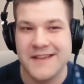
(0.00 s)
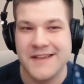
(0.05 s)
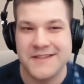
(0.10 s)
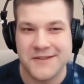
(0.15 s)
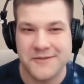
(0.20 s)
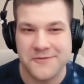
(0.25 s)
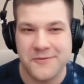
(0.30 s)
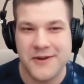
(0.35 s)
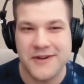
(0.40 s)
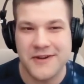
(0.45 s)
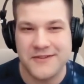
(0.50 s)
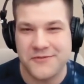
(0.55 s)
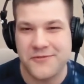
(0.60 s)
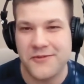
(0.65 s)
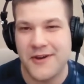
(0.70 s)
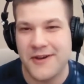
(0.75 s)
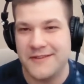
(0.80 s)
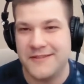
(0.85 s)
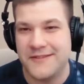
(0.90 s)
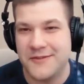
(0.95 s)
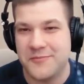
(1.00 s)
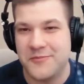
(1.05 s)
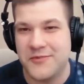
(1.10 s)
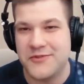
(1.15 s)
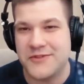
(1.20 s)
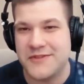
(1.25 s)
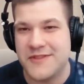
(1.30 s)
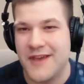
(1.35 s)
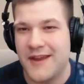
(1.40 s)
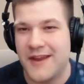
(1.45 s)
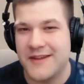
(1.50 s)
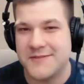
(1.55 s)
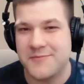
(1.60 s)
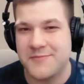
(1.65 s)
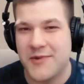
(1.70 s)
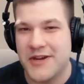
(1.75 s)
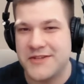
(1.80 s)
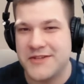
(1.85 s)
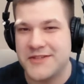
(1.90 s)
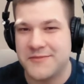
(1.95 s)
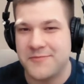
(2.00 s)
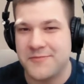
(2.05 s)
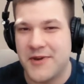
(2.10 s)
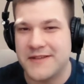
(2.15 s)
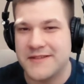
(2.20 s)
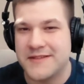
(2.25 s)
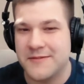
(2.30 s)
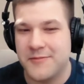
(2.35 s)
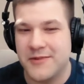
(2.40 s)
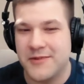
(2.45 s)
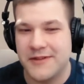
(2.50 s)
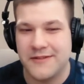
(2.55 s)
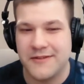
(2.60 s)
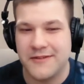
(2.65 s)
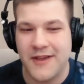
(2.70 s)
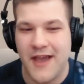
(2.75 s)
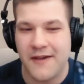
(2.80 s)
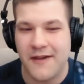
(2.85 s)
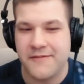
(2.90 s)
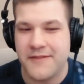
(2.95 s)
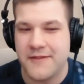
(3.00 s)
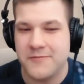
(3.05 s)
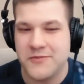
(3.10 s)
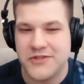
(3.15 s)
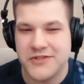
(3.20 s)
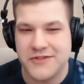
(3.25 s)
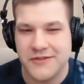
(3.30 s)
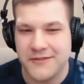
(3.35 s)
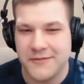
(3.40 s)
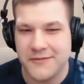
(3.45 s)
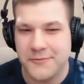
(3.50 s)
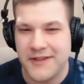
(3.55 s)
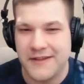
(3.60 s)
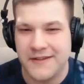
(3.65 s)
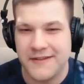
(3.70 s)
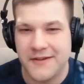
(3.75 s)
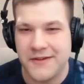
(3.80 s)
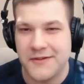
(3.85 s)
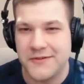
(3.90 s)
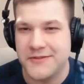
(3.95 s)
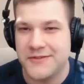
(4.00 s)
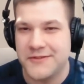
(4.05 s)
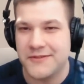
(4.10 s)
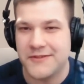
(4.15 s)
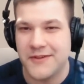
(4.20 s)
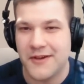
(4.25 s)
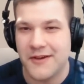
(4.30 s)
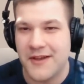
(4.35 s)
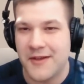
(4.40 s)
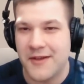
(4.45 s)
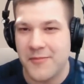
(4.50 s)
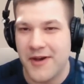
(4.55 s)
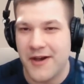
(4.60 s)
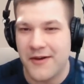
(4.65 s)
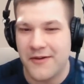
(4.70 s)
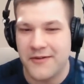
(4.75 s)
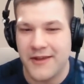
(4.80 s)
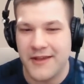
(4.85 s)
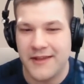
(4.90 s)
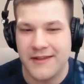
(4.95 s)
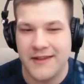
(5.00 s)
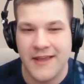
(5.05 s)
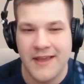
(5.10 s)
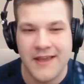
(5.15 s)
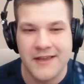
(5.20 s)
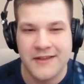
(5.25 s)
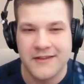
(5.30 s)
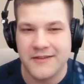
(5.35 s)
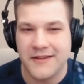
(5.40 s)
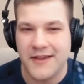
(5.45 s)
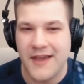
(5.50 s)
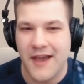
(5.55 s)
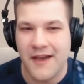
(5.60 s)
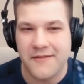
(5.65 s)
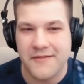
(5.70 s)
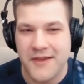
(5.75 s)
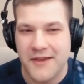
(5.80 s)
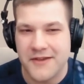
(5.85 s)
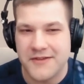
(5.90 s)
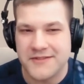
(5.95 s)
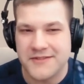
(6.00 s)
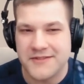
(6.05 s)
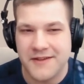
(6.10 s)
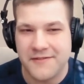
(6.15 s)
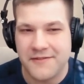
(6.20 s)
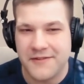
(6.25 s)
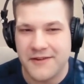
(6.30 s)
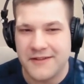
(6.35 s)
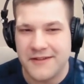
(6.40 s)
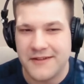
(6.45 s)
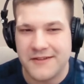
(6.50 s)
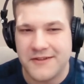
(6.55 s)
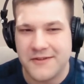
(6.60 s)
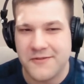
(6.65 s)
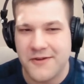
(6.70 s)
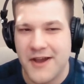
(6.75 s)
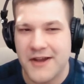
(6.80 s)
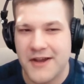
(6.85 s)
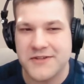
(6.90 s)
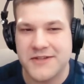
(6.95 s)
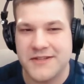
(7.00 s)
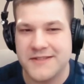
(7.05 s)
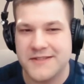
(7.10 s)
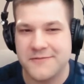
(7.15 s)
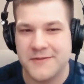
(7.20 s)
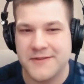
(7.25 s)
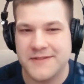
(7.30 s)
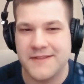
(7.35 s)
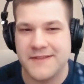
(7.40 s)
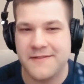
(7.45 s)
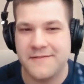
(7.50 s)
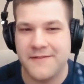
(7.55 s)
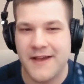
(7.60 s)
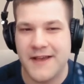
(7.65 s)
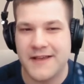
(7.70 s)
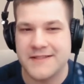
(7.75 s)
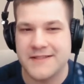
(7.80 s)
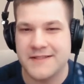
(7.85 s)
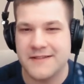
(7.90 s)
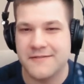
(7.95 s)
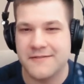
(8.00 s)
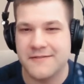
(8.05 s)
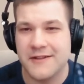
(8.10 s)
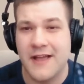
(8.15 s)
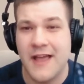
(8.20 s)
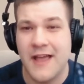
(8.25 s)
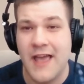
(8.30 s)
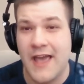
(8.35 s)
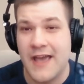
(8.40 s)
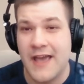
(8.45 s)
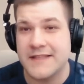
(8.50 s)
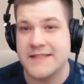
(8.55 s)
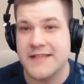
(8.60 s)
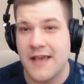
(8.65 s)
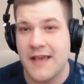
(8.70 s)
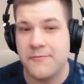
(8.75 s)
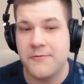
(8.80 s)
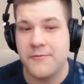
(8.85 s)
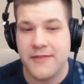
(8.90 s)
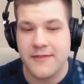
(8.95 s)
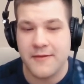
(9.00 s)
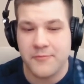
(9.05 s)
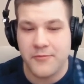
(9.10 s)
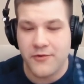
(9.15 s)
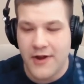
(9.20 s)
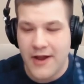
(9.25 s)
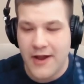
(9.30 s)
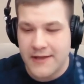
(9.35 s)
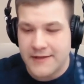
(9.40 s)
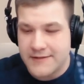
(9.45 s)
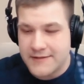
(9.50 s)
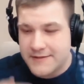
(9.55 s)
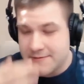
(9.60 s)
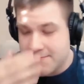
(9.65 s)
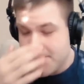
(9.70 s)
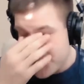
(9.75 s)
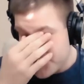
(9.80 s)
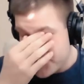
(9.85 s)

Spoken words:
So we're trying to push that as much as possible, to have them shoot videos, to talk about it, to have those different interactions with the festival, and same with the brands.